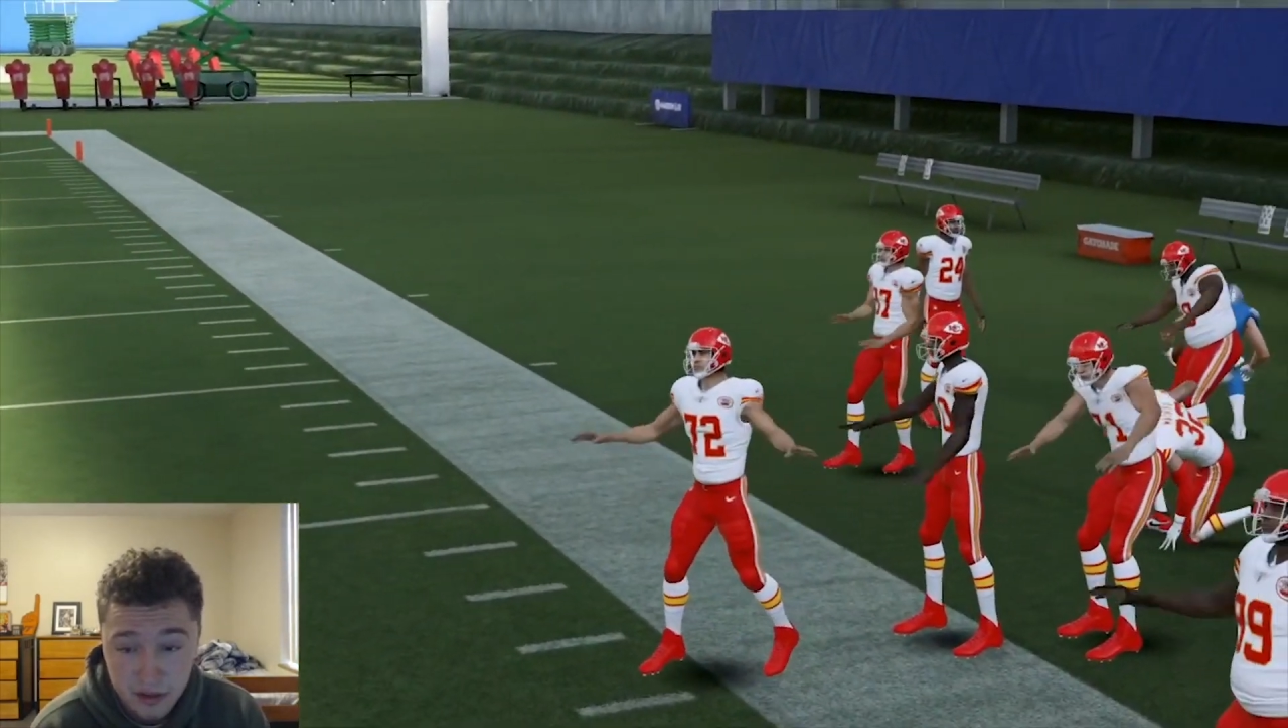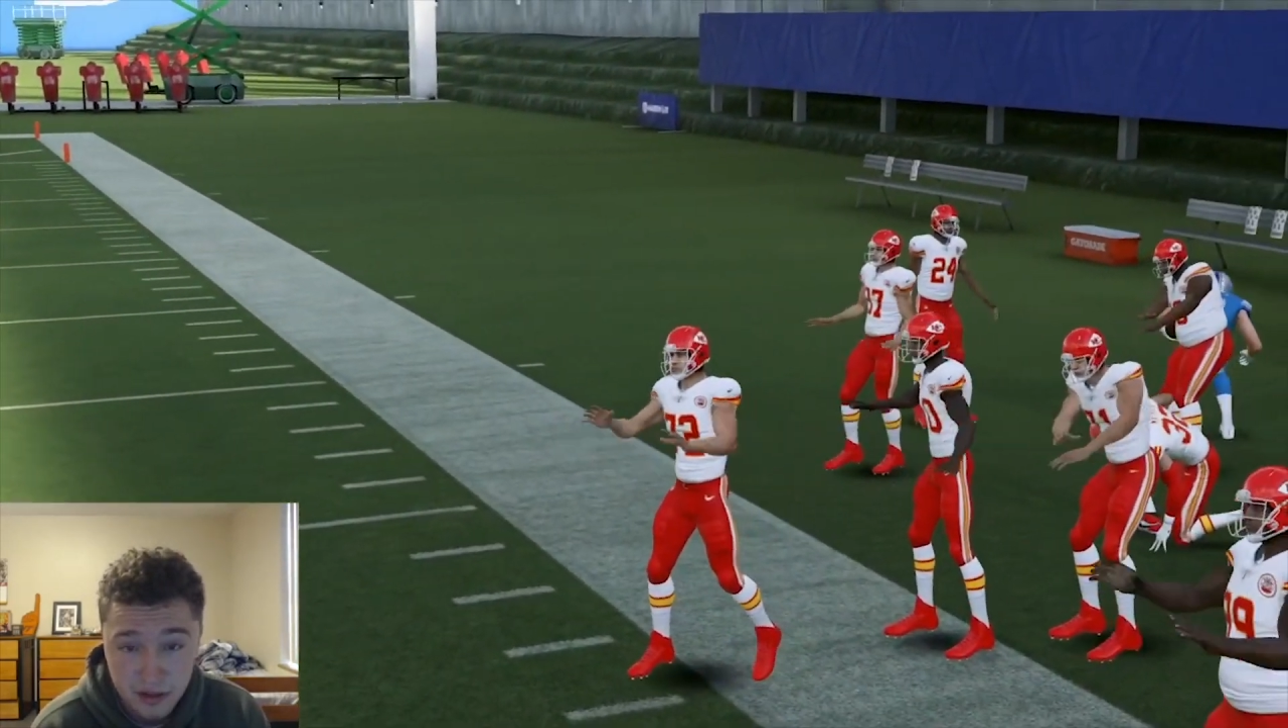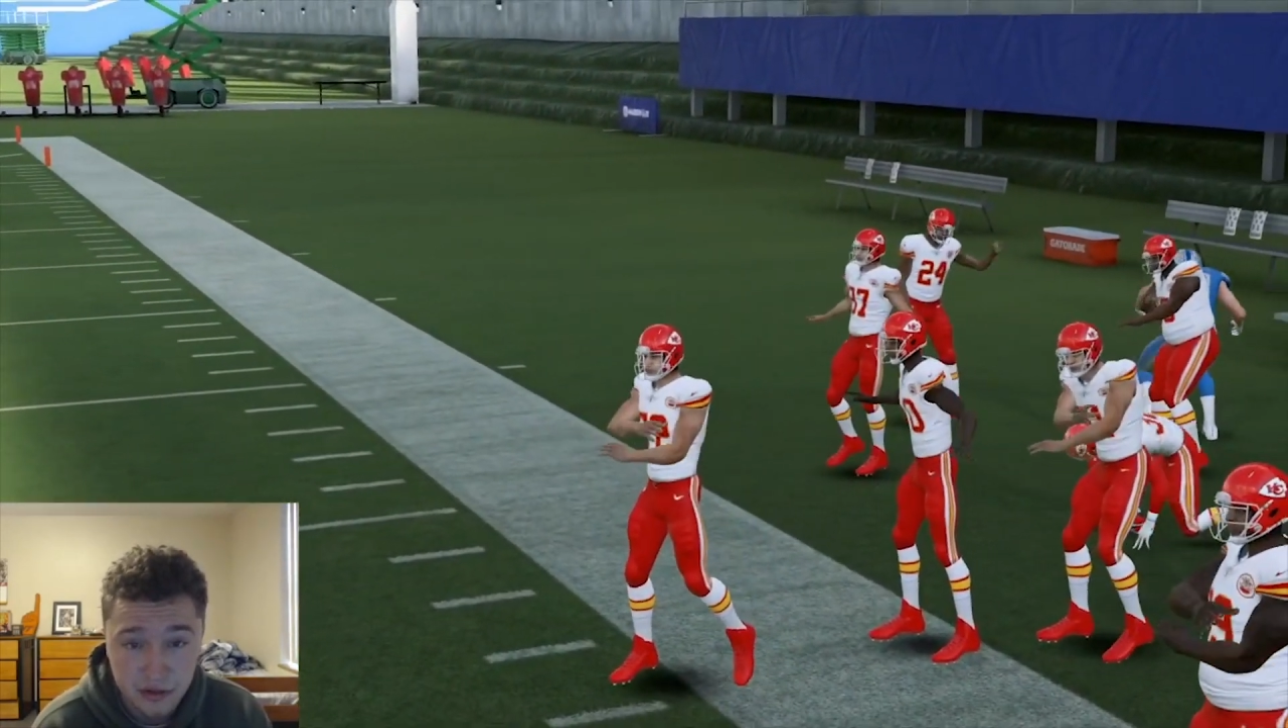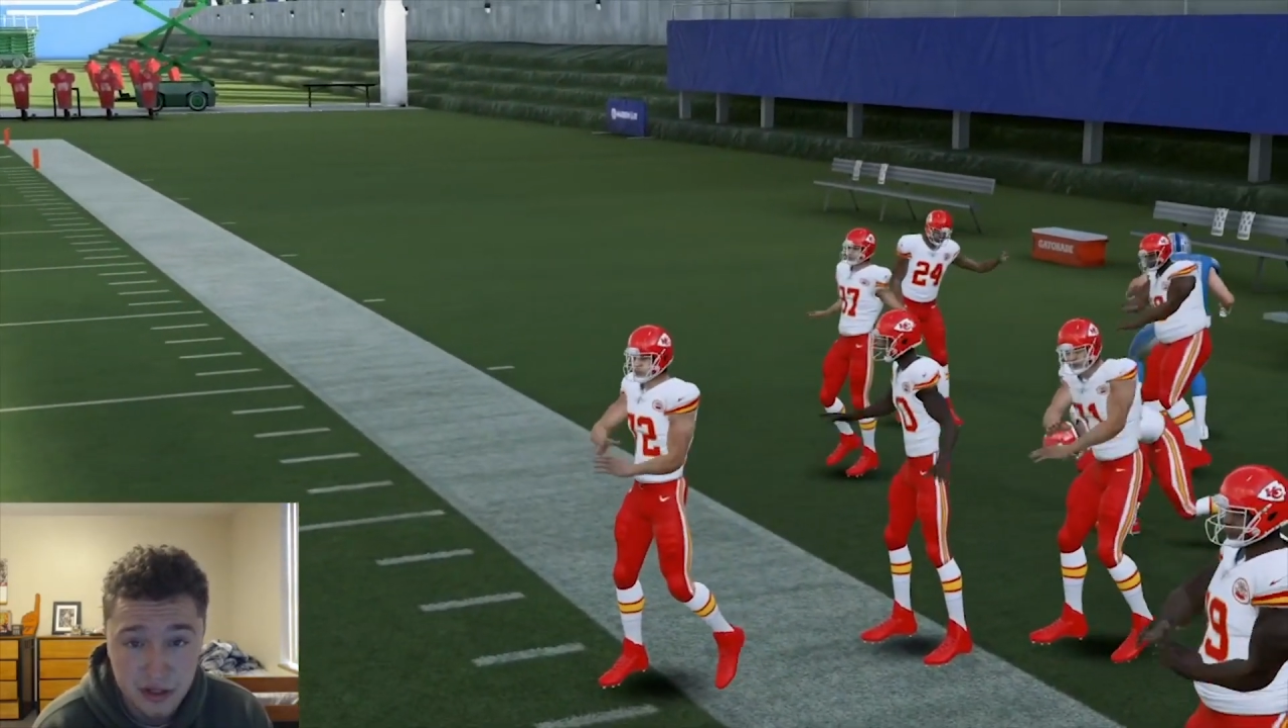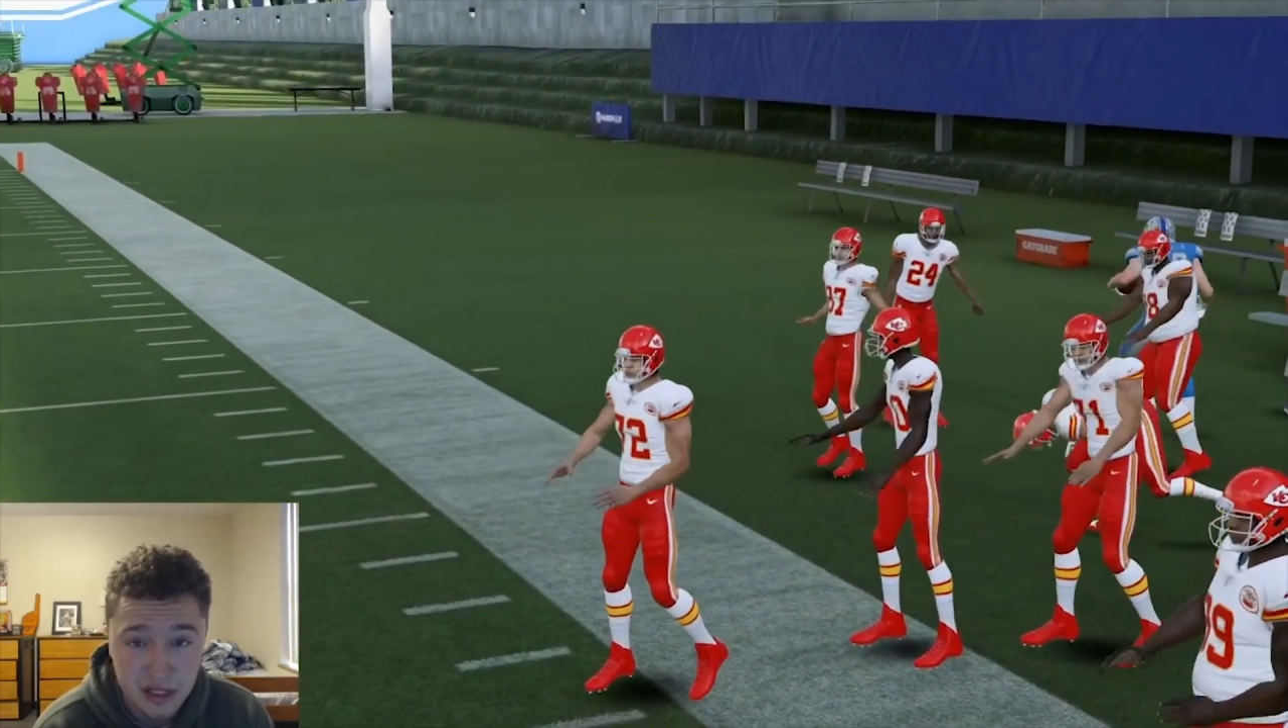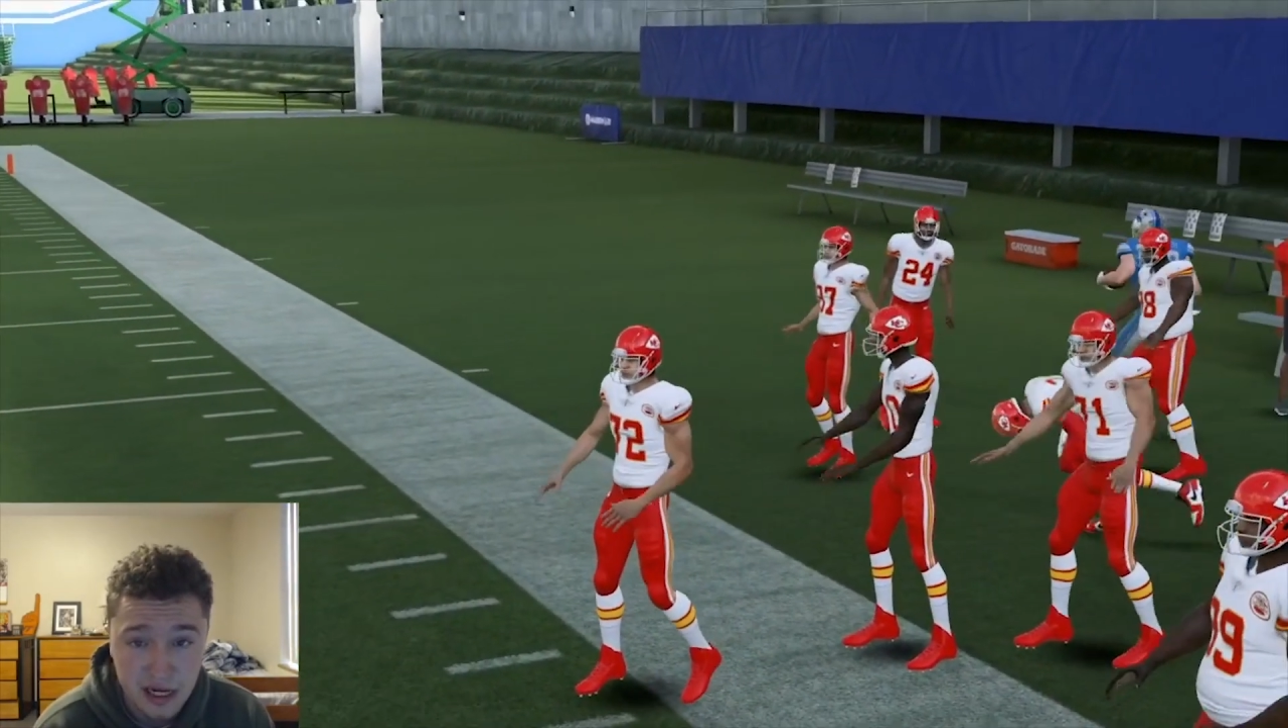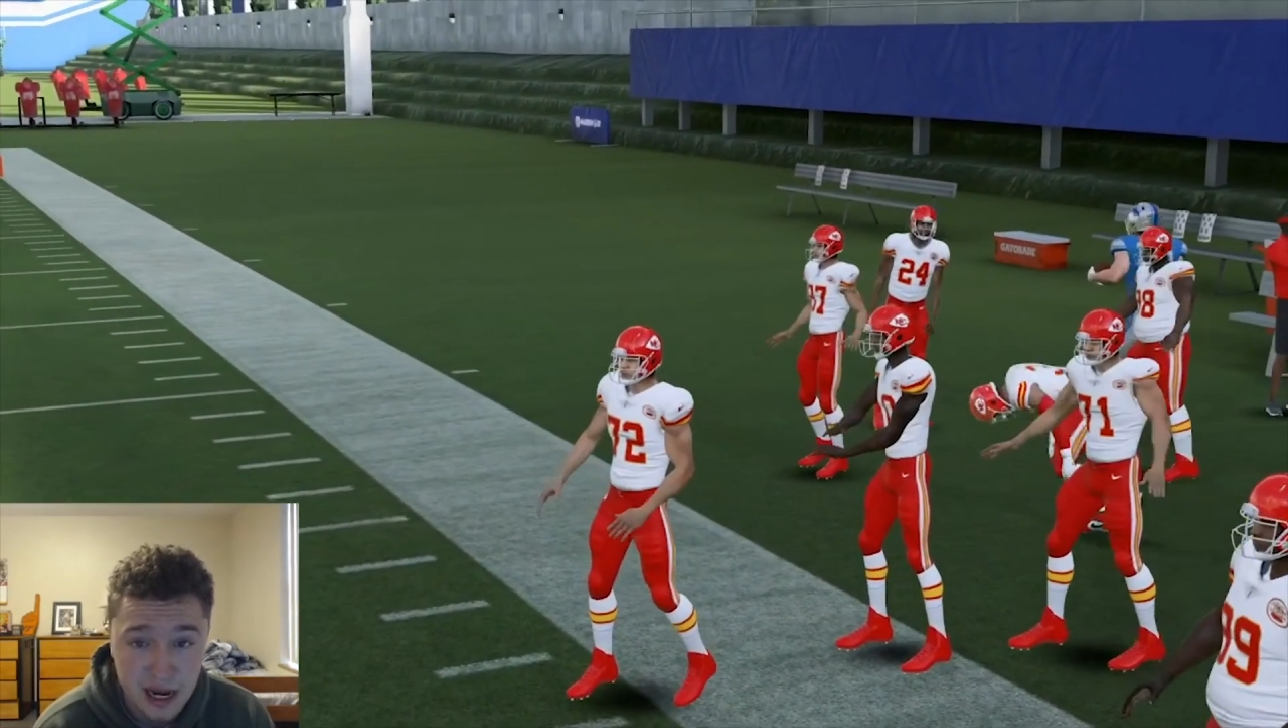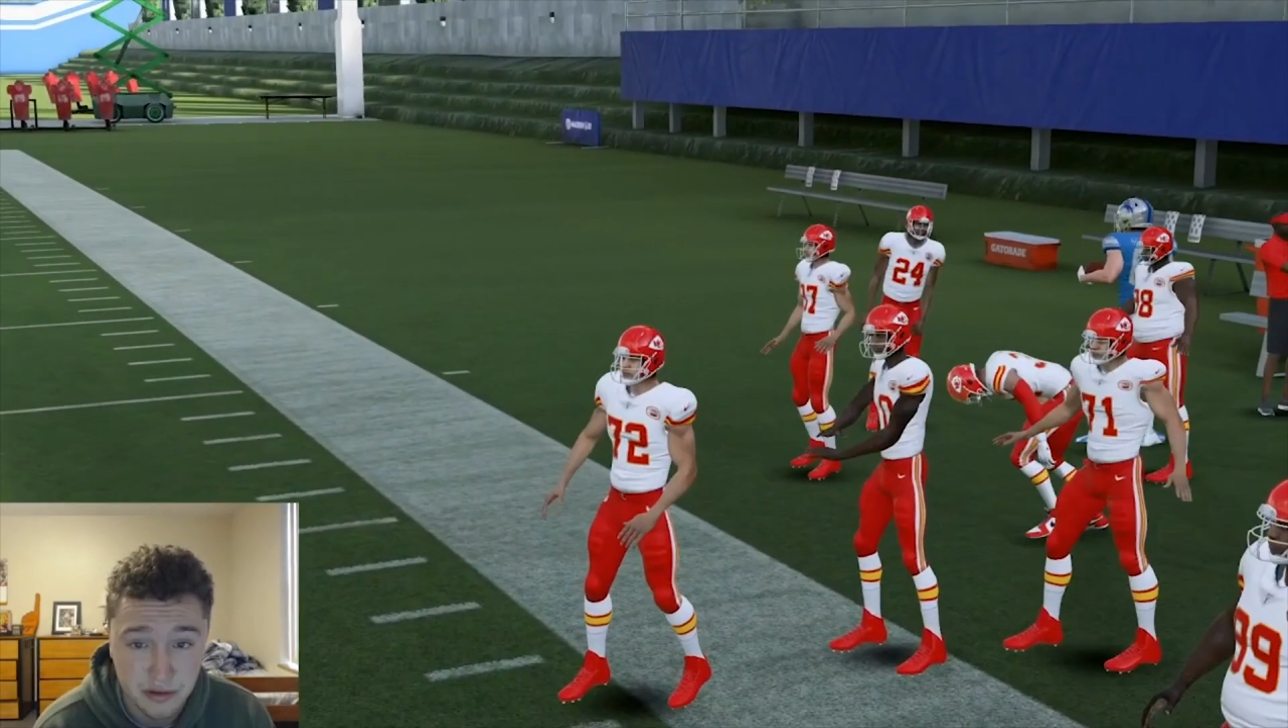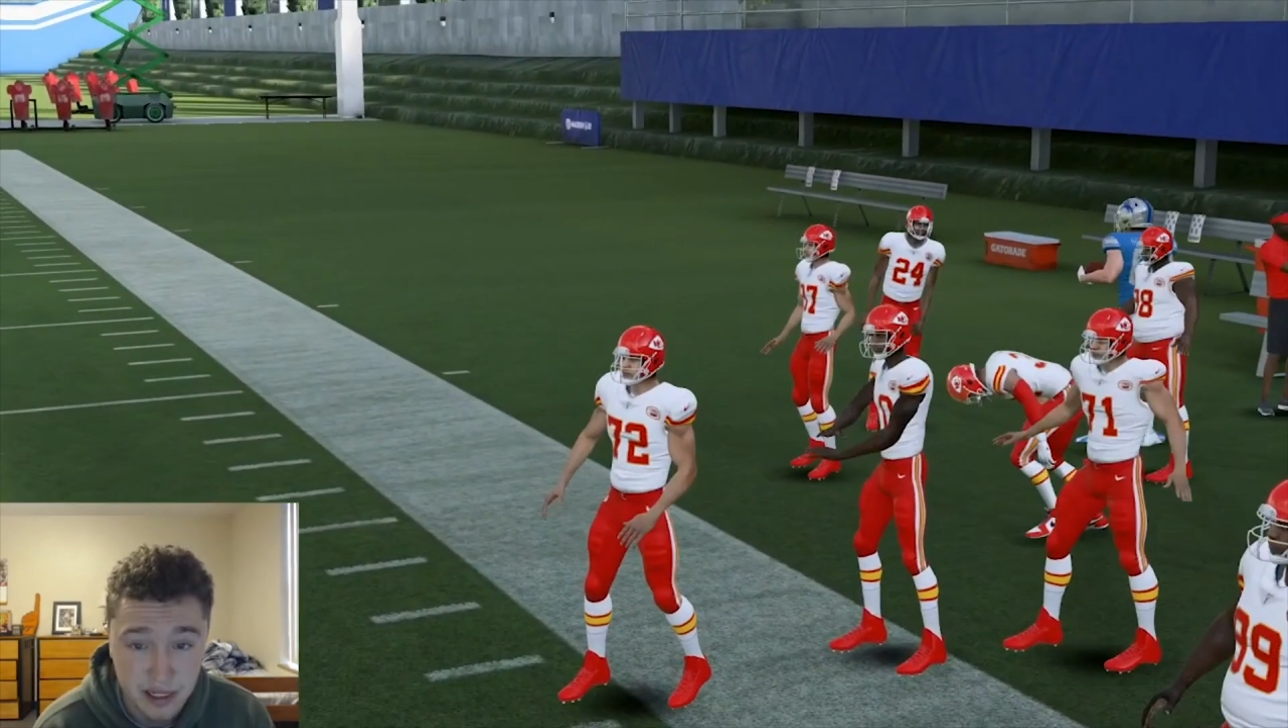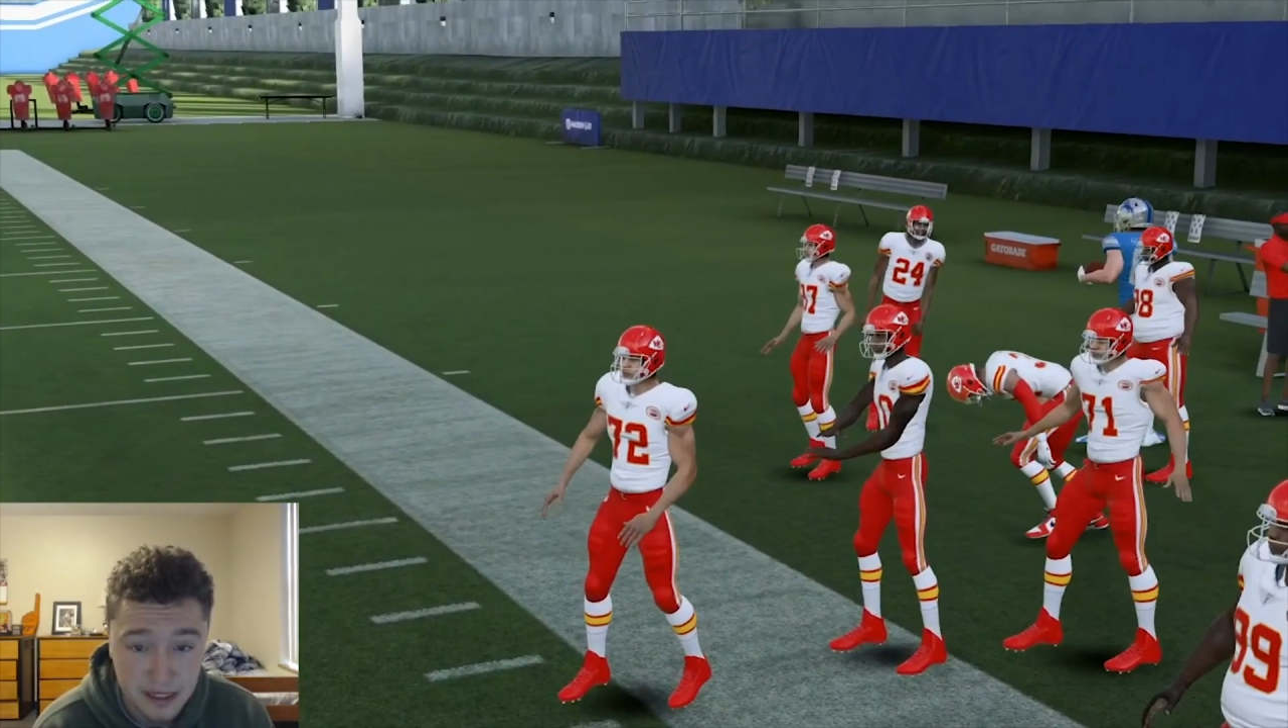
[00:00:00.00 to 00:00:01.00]
The only thing
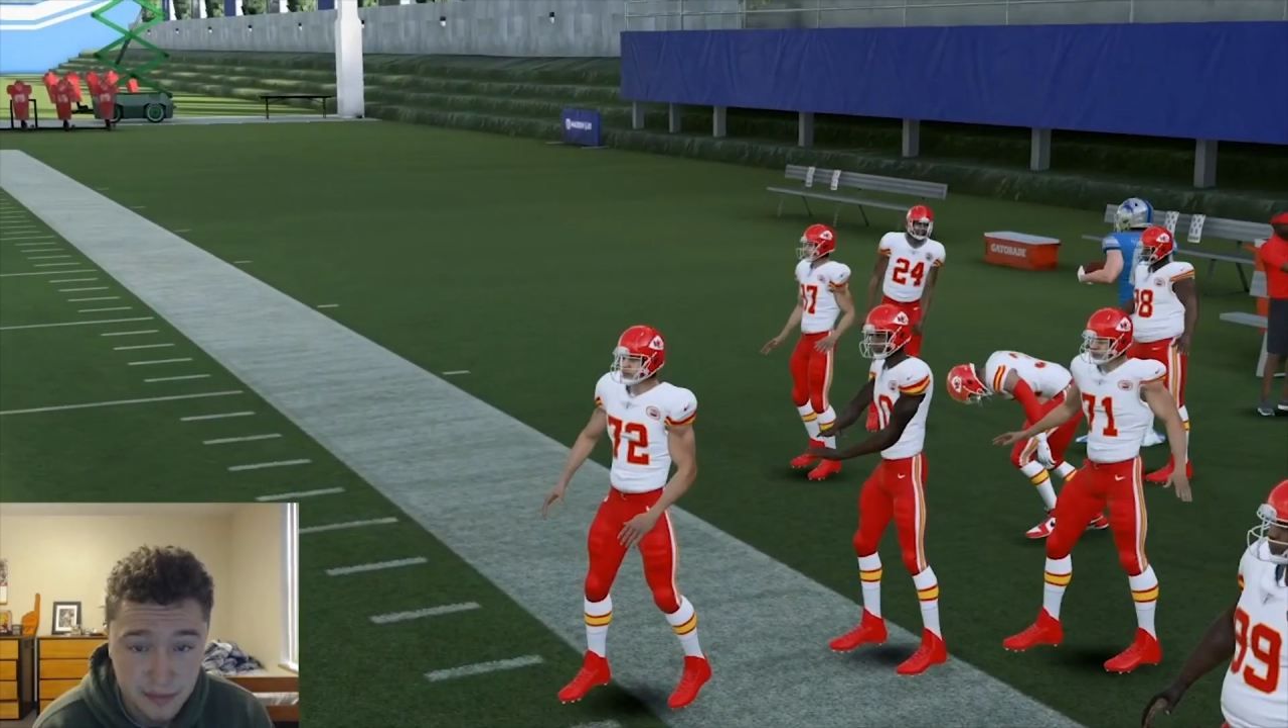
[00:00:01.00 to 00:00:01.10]
I don't like